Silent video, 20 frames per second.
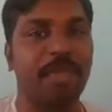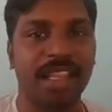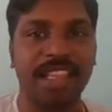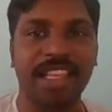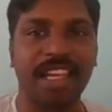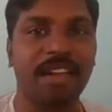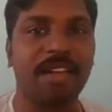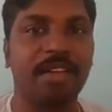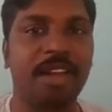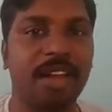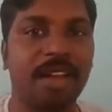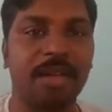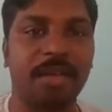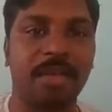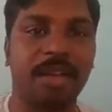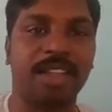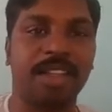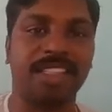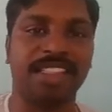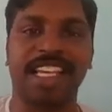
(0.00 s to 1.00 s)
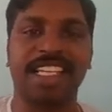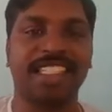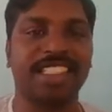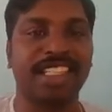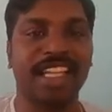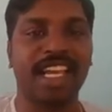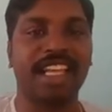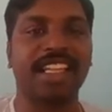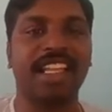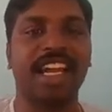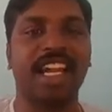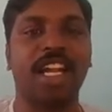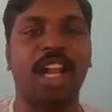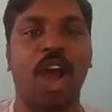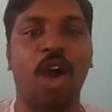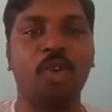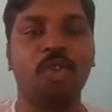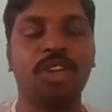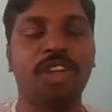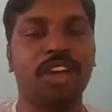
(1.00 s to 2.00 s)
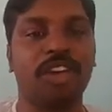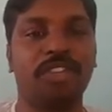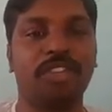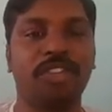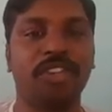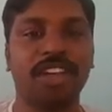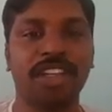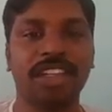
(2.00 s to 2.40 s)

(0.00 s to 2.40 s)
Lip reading: but then just like that, out of